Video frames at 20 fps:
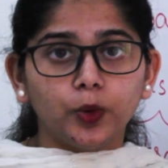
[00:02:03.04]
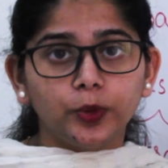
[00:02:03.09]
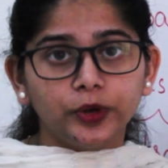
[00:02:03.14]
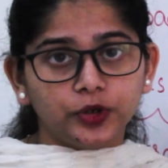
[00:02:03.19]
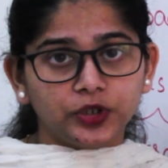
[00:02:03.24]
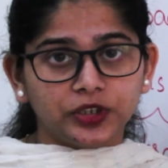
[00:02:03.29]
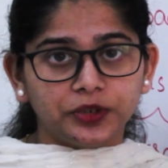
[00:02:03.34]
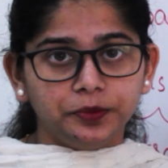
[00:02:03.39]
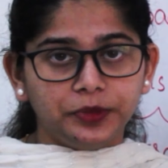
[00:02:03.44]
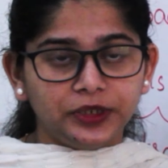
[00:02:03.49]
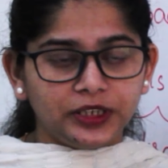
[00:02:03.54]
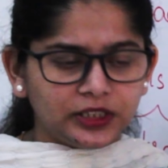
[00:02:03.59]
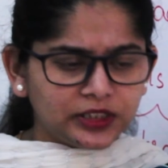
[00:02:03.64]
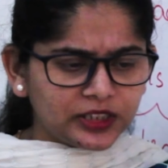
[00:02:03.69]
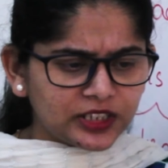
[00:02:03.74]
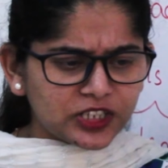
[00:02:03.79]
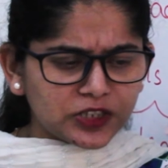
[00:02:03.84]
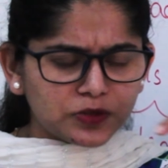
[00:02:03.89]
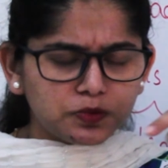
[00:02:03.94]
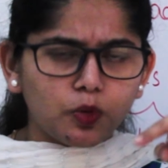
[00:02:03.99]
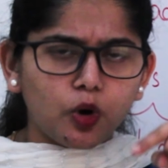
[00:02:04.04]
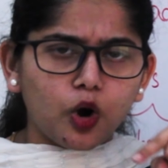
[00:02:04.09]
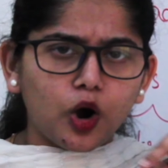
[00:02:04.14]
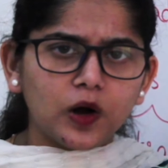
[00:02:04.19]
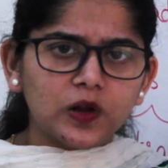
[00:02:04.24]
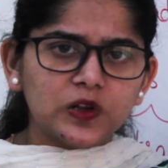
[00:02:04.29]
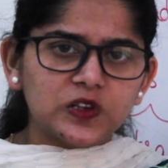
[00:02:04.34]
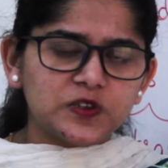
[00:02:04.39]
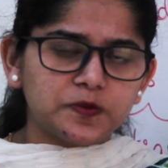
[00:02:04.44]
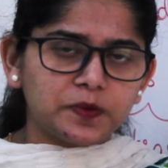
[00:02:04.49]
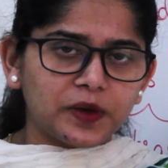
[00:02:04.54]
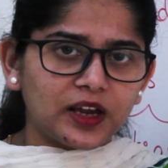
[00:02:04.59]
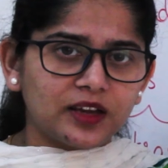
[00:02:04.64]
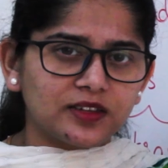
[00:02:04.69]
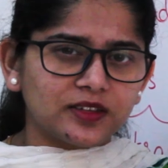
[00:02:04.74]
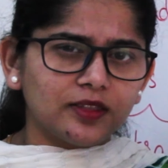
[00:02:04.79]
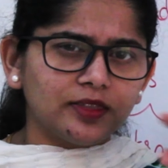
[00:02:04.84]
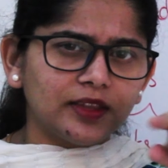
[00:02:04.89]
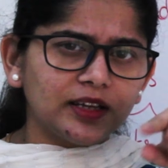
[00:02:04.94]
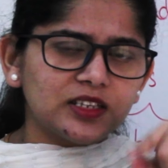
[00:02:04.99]
would it be, the small
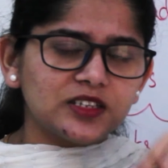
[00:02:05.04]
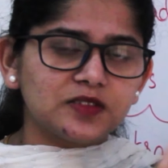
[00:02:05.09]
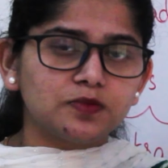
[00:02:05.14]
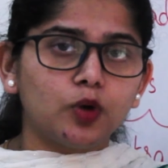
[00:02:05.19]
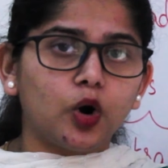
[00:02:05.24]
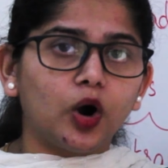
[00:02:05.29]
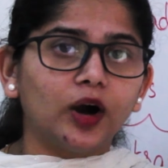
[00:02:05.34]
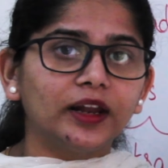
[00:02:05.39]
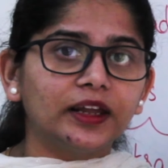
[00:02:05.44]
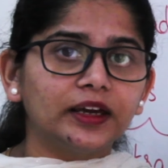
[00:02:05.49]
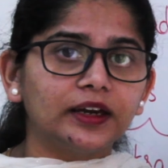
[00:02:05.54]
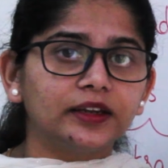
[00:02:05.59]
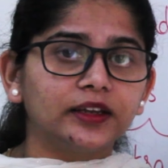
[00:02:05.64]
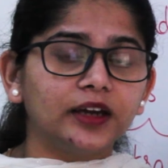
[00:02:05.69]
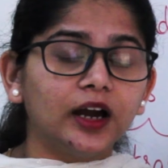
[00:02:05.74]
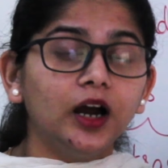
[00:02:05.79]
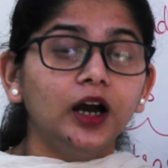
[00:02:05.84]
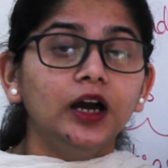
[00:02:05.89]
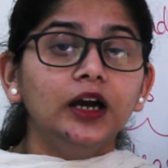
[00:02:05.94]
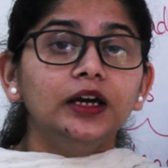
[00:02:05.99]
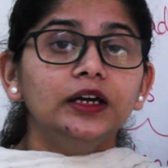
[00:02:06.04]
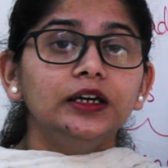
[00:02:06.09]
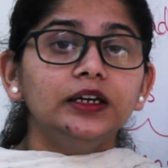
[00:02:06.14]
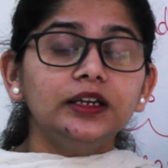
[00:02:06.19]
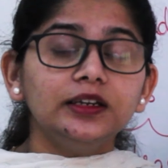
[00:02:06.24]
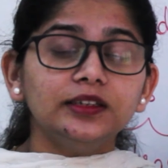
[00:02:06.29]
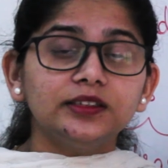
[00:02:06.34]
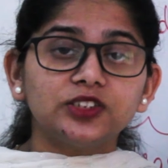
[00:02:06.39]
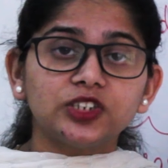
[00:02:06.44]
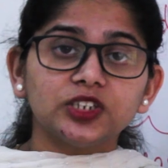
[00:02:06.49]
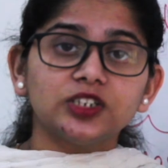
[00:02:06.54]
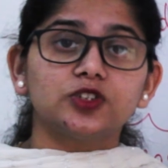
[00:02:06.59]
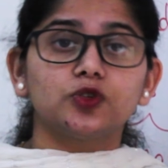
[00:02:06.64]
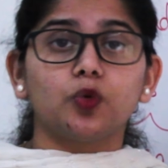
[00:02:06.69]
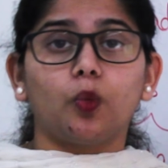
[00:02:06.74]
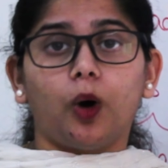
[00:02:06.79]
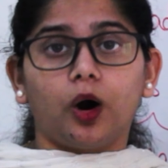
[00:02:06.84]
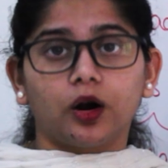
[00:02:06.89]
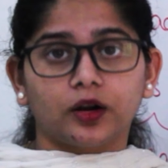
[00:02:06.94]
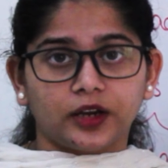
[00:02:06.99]
space, in that small area he's just
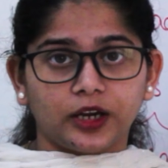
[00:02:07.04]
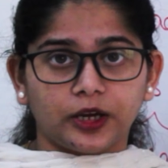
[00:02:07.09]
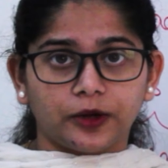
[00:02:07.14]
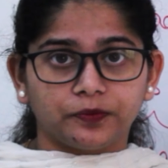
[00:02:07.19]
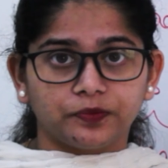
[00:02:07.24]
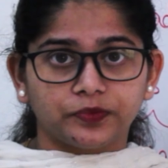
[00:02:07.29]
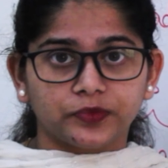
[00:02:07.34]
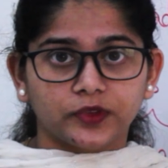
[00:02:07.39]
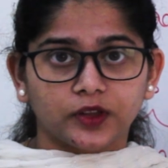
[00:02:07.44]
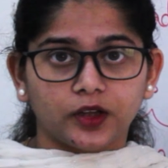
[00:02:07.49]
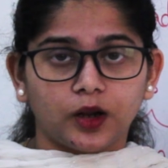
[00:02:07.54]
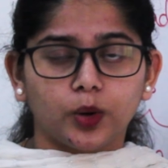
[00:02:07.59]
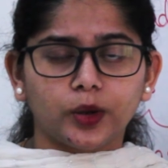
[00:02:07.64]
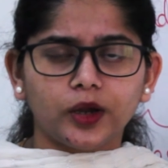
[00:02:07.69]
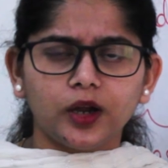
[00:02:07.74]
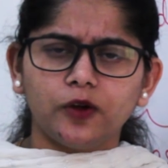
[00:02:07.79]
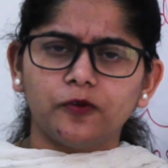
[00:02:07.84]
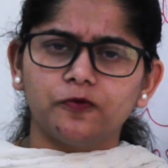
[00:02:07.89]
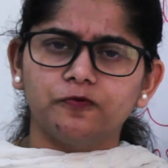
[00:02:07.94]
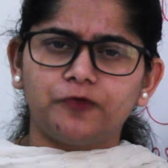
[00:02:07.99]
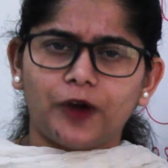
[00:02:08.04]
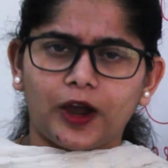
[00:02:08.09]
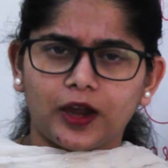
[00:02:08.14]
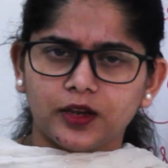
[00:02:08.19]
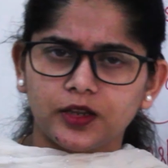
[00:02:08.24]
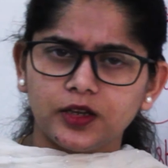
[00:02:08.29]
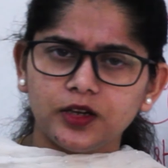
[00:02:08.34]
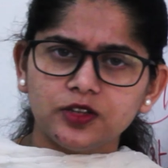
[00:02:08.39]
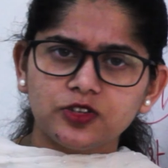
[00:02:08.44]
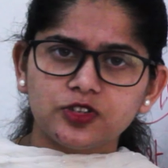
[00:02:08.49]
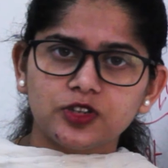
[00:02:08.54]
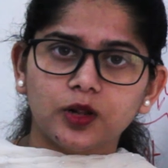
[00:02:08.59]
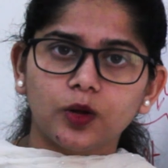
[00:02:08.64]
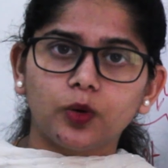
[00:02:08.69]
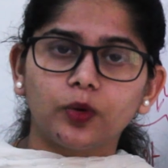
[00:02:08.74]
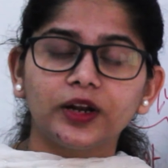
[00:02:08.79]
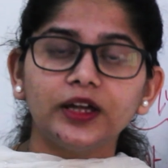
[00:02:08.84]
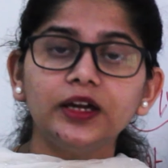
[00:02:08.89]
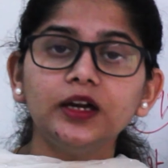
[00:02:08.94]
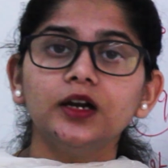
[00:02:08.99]
walking. Okay, very
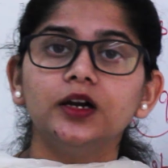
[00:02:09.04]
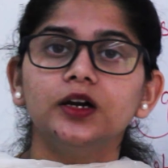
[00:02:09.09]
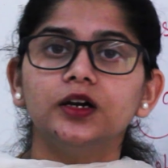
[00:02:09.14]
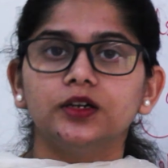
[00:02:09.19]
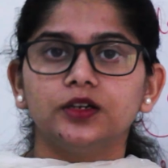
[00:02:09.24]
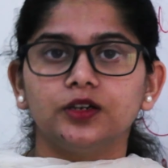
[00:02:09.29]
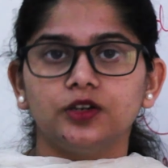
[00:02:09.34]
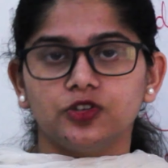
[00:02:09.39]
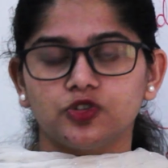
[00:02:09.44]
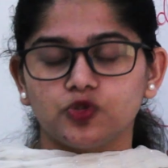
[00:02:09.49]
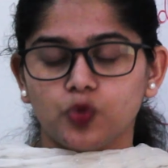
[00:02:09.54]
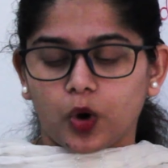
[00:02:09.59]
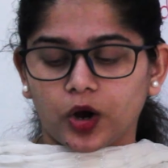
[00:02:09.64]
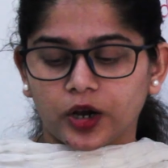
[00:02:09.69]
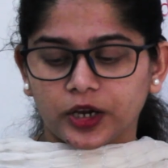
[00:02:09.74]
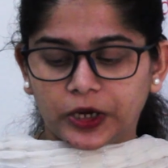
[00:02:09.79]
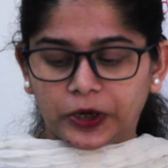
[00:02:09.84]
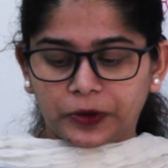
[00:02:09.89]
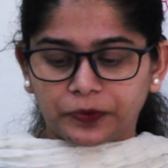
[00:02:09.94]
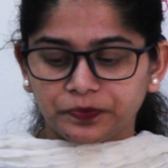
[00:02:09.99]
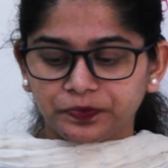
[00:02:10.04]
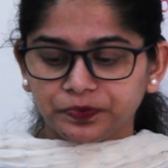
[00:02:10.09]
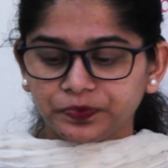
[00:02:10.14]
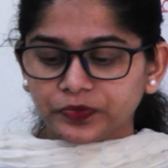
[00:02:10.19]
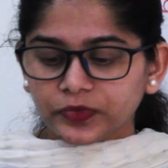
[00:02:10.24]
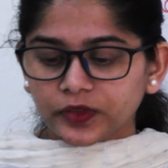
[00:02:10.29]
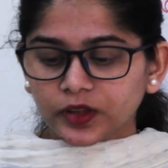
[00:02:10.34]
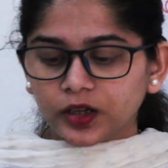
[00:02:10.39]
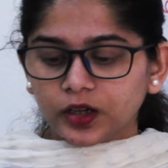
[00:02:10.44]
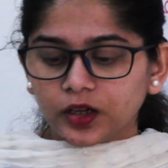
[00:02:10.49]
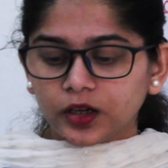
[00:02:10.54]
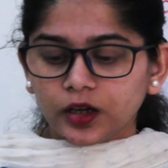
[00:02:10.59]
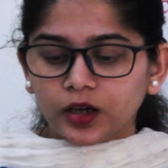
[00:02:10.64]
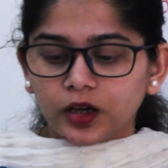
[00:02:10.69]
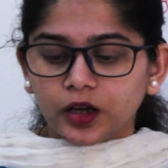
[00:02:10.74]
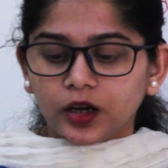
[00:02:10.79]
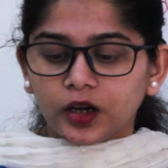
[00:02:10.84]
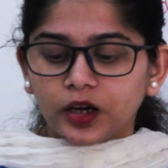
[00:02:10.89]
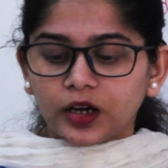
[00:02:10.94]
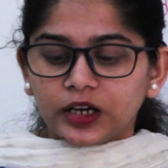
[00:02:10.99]
slowly he's walking.
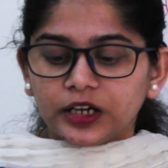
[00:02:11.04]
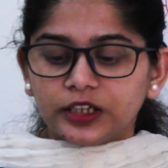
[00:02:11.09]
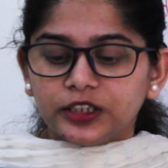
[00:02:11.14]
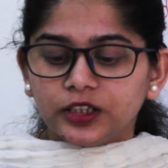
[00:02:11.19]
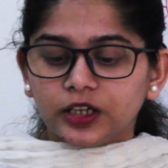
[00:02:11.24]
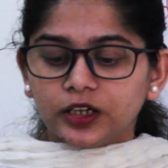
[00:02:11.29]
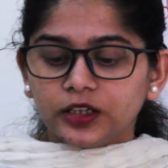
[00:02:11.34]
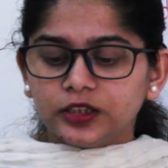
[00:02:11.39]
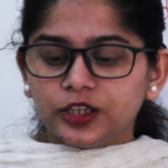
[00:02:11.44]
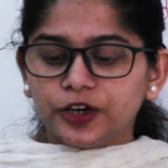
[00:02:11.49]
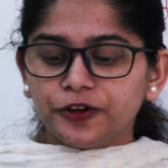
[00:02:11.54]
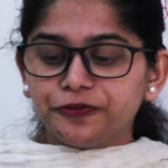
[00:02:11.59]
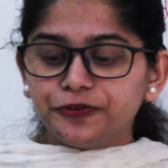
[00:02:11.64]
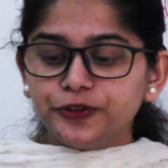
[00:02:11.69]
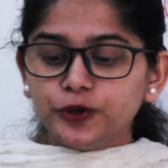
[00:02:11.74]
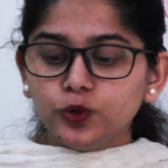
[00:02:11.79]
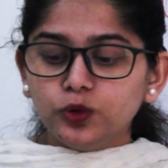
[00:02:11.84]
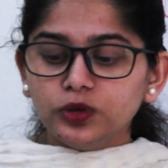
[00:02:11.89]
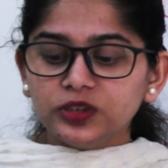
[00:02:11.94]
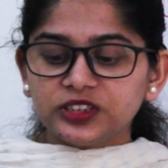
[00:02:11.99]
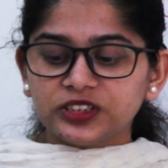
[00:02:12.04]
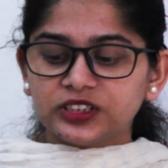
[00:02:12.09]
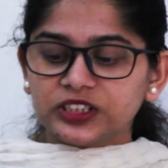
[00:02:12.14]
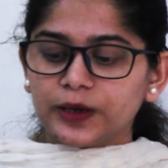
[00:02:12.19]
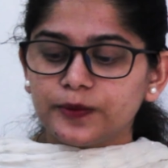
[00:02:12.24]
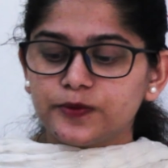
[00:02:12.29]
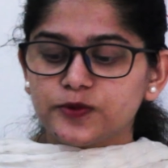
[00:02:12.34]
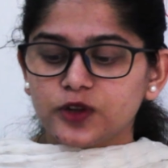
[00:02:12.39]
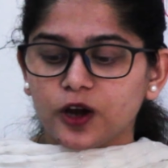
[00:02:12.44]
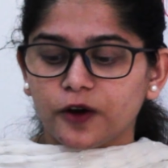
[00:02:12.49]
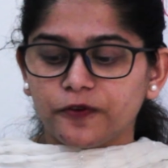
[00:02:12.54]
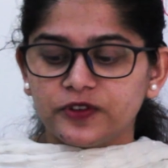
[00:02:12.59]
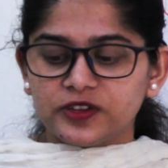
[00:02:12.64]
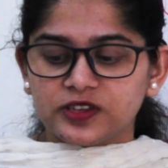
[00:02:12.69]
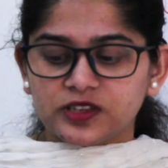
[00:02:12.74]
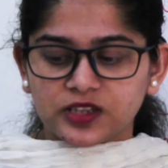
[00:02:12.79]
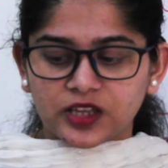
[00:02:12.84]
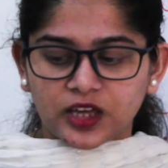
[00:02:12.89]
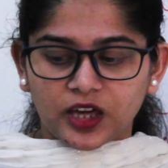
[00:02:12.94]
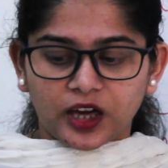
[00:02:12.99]
The few steps of
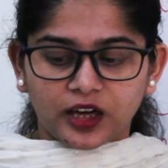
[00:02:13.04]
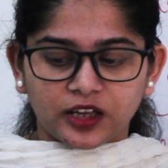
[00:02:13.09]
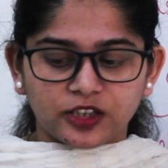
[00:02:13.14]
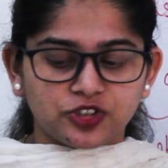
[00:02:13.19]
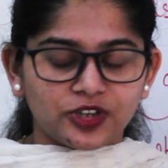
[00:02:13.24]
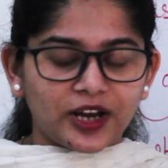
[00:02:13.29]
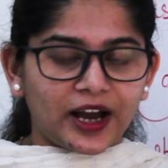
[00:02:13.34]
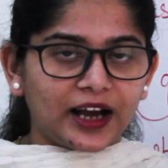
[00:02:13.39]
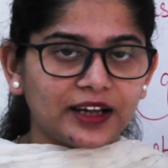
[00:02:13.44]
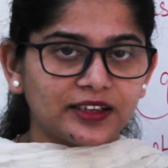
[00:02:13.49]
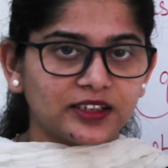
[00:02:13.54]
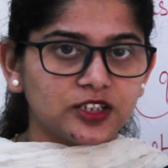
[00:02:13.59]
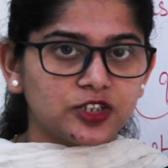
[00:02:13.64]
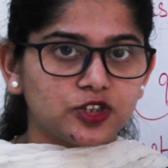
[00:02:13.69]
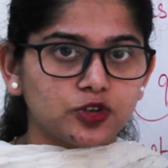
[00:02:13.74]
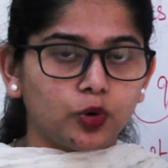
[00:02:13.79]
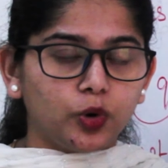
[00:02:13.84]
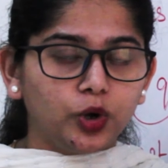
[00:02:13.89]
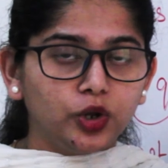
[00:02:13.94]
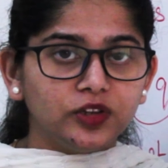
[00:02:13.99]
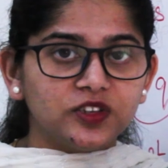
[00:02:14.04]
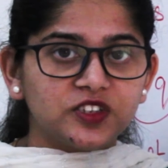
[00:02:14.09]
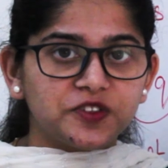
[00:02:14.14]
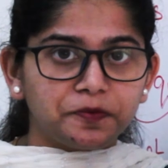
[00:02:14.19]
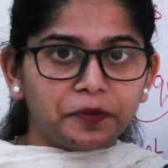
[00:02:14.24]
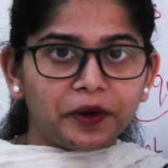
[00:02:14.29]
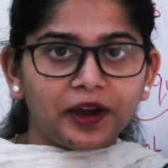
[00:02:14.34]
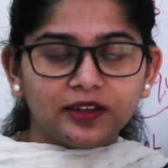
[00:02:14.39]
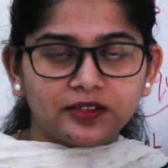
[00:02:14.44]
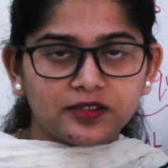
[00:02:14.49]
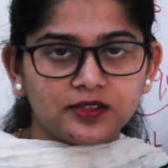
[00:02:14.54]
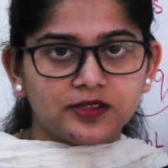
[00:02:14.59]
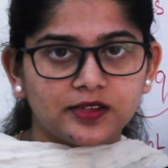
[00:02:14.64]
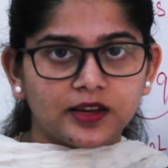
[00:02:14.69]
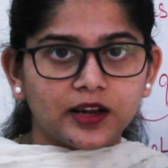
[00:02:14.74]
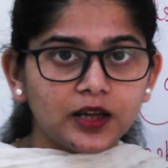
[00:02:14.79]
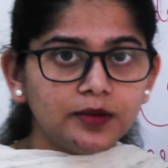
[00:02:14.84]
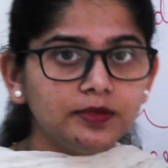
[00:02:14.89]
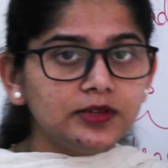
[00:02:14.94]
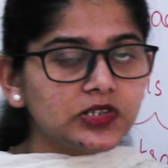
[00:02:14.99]
his cage, as I told you, the space is
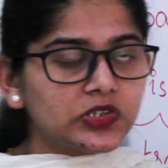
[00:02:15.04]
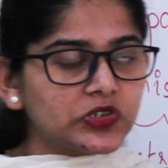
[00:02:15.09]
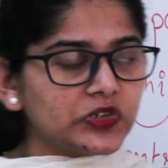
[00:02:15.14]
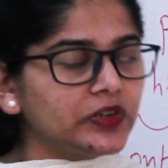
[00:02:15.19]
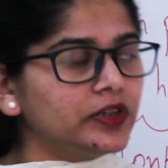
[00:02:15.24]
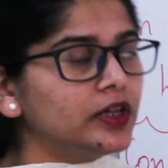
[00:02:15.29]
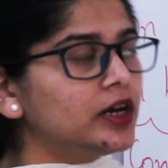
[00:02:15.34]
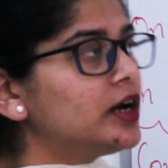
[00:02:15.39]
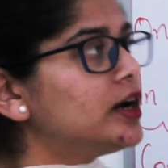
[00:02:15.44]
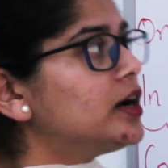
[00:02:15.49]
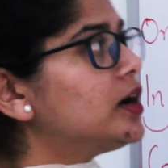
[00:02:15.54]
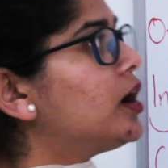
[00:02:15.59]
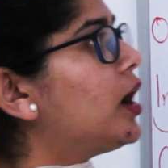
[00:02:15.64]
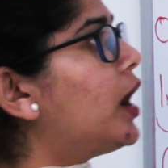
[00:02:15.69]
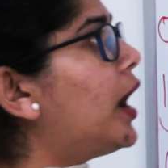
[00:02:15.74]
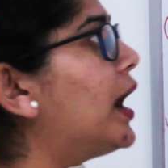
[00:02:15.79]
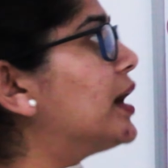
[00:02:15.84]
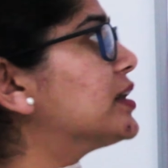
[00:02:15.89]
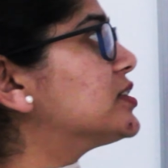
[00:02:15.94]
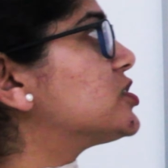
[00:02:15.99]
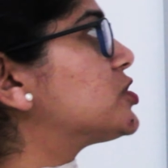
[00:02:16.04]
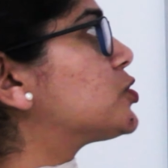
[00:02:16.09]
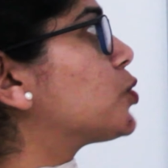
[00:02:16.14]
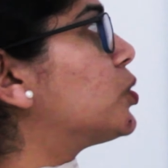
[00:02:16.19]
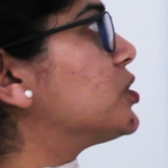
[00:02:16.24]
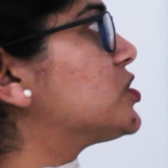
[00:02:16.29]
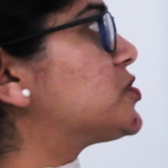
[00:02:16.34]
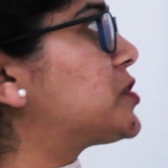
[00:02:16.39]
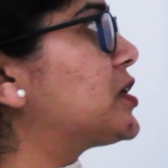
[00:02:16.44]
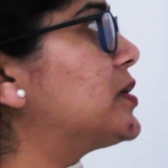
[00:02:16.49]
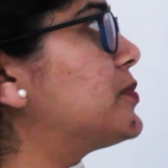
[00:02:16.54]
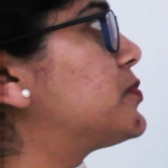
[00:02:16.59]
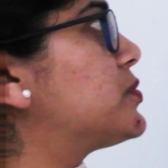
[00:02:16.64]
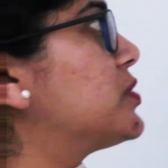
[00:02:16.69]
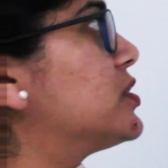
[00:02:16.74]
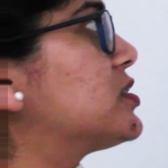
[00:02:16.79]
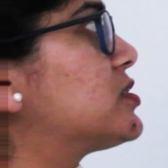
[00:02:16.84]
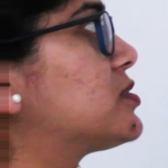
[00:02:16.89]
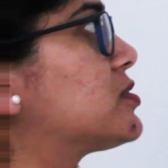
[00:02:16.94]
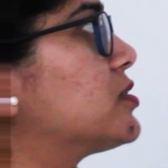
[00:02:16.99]
limited. As I told you,
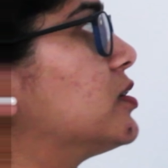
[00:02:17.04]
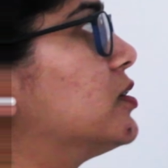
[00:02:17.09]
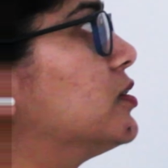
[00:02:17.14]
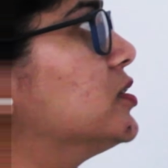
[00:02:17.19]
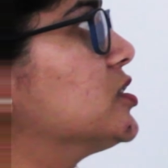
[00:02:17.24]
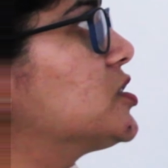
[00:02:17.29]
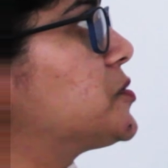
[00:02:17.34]
the